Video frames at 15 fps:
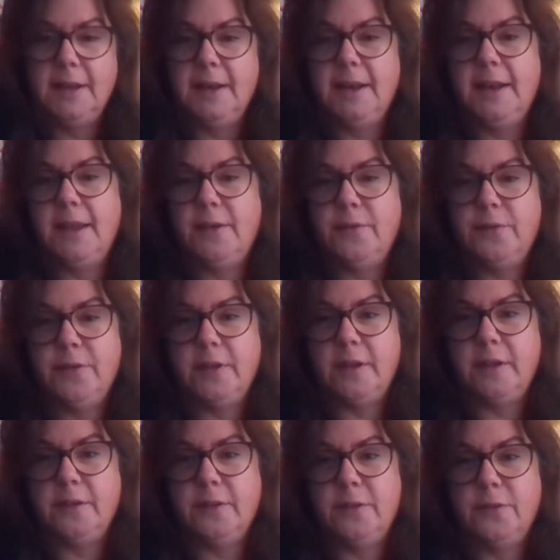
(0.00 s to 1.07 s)
Love
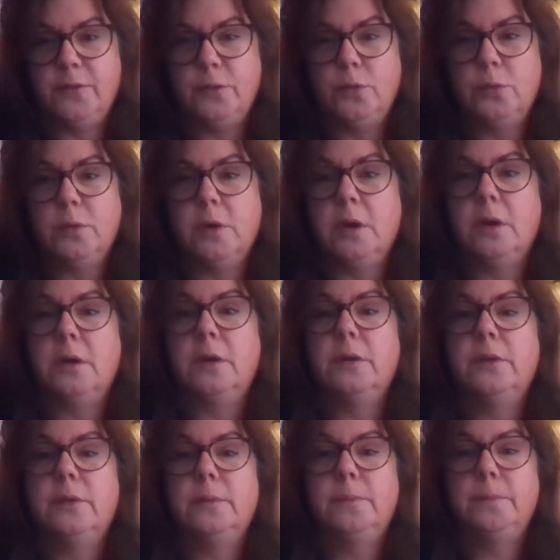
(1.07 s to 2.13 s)
the Fool
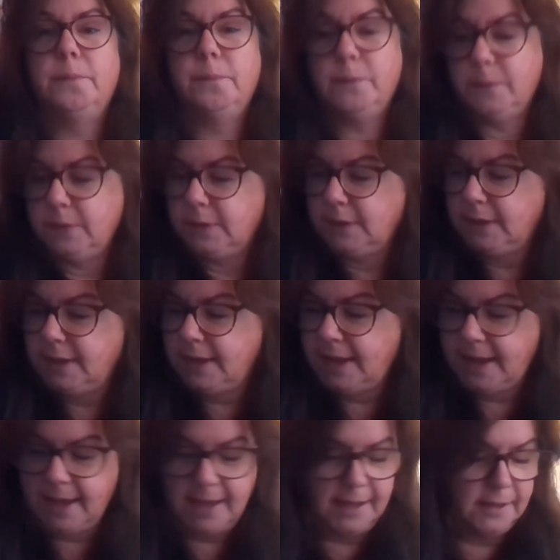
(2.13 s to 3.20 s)
card.
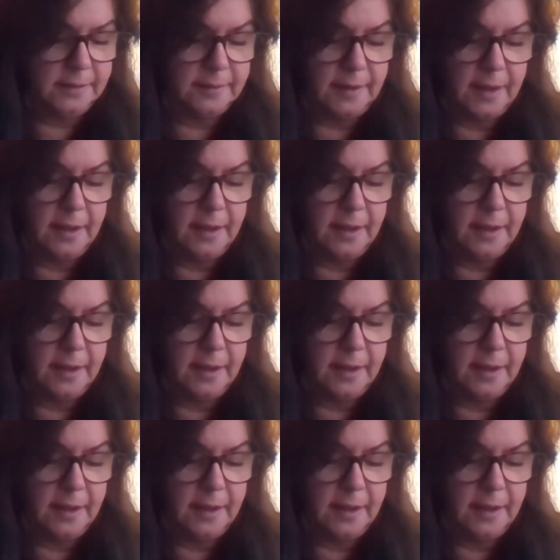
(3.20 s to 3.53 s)
And